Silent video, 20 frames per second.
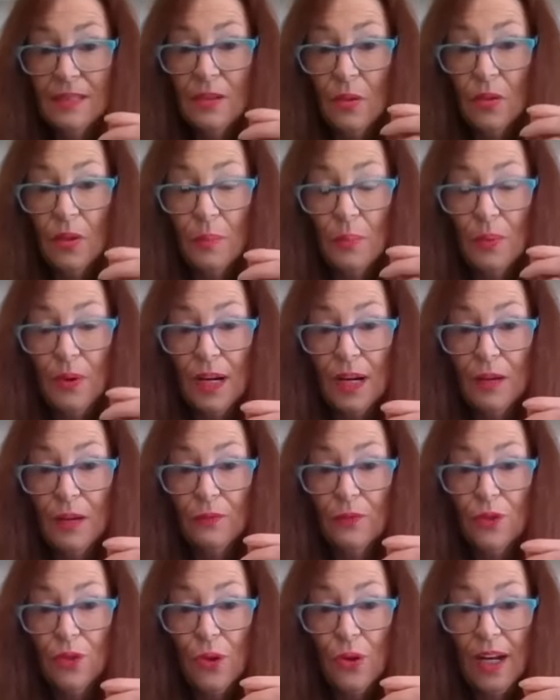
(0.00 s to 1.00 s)
is on the brink
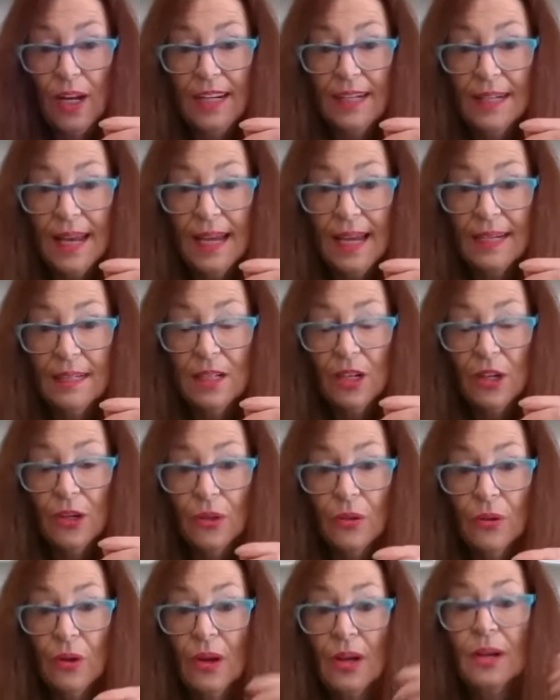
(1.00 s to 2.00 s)
of joining
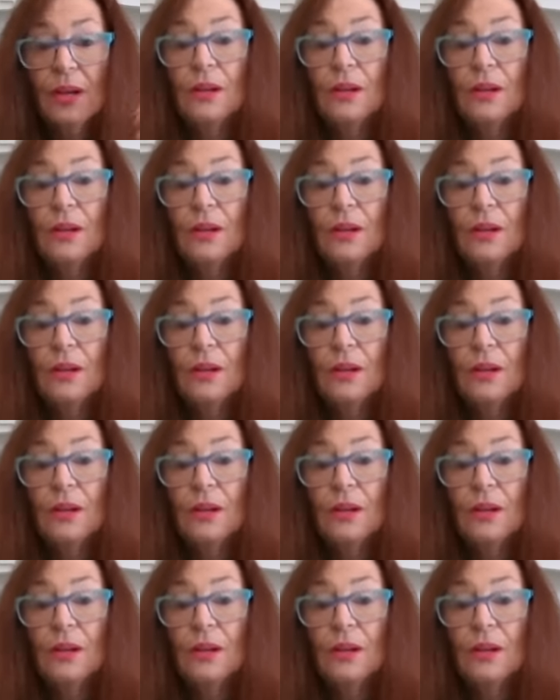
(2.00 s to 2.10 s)
NATO.